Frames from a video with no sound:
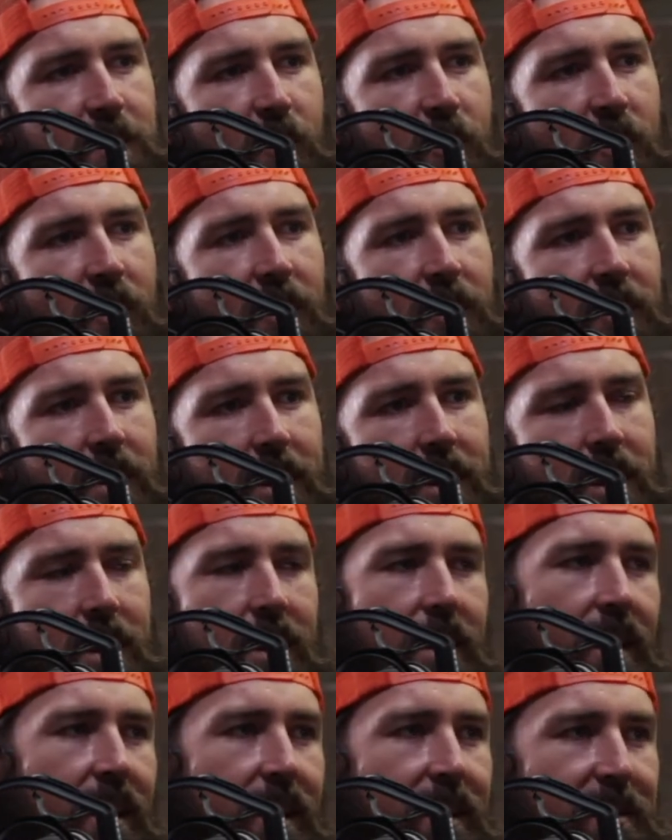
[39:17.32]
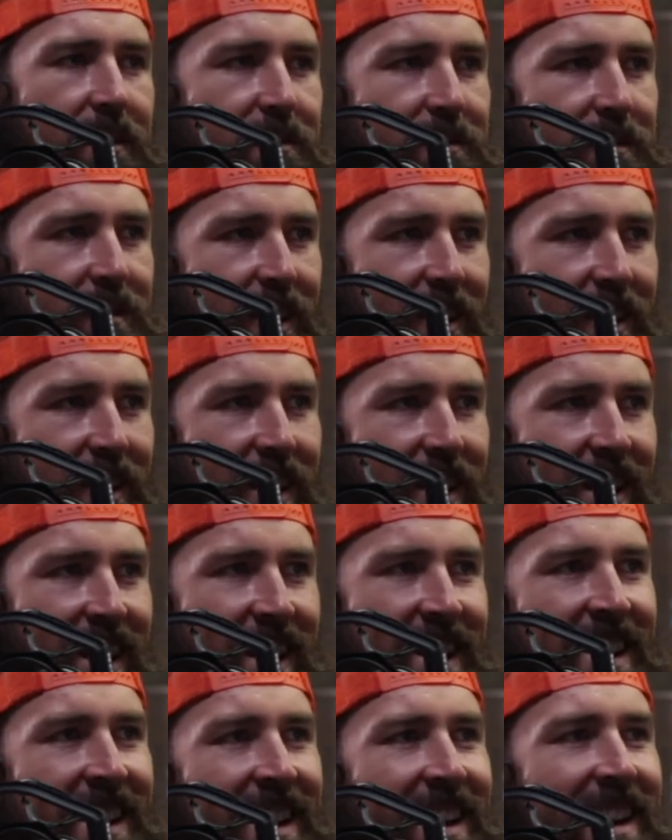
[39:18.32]
more of like a gut feeling
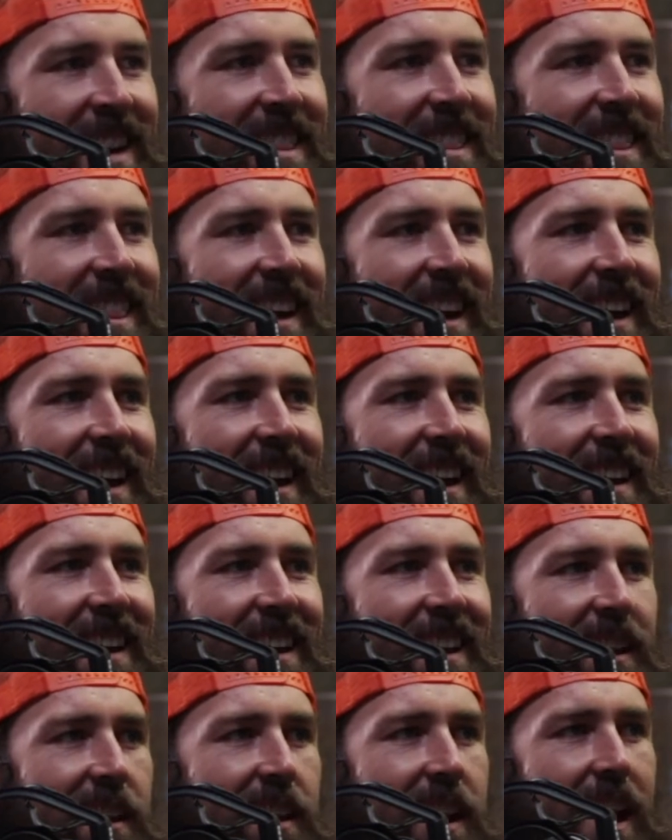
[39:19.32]
than an